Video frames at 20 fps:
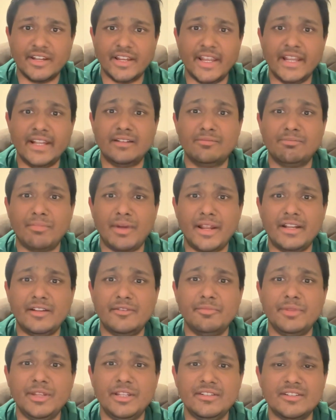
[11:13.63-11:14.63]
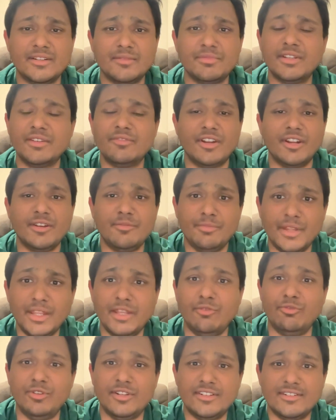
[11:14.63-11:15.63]
it might mean something very
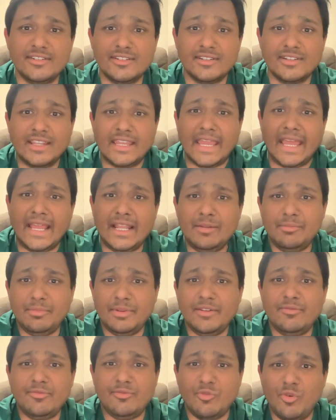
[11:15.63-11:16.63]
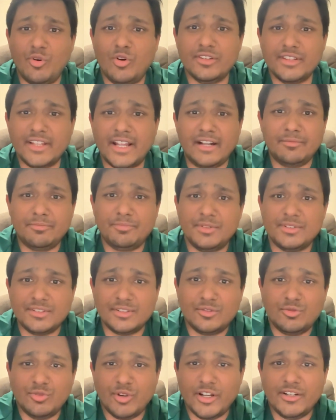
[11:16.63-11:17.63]
big, which can be for that
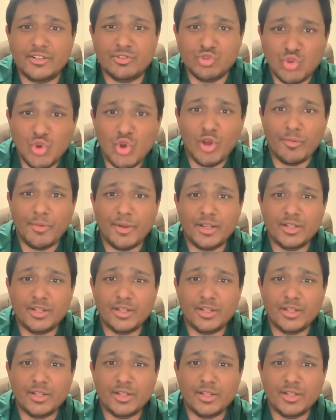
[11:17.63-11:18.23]
person to get a job.